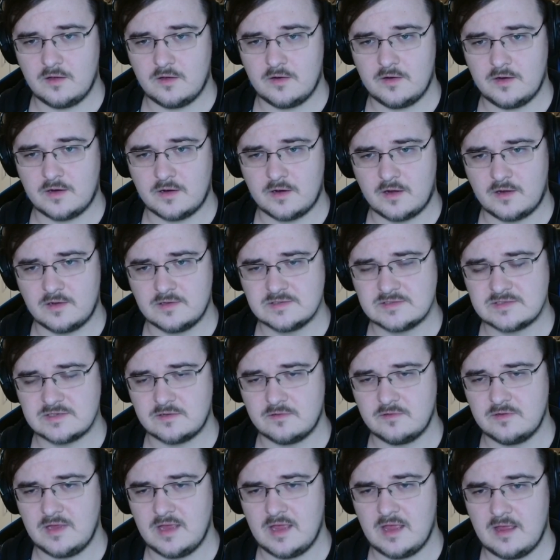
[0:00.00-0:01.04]
a console
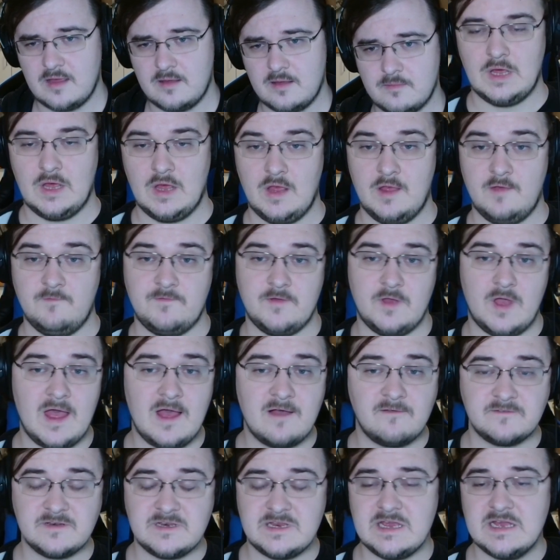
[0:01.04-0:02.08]
game. If you have
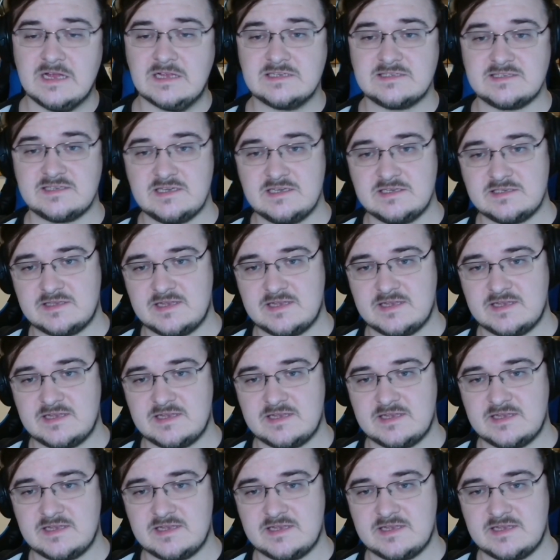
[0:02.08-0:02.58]
DLCs,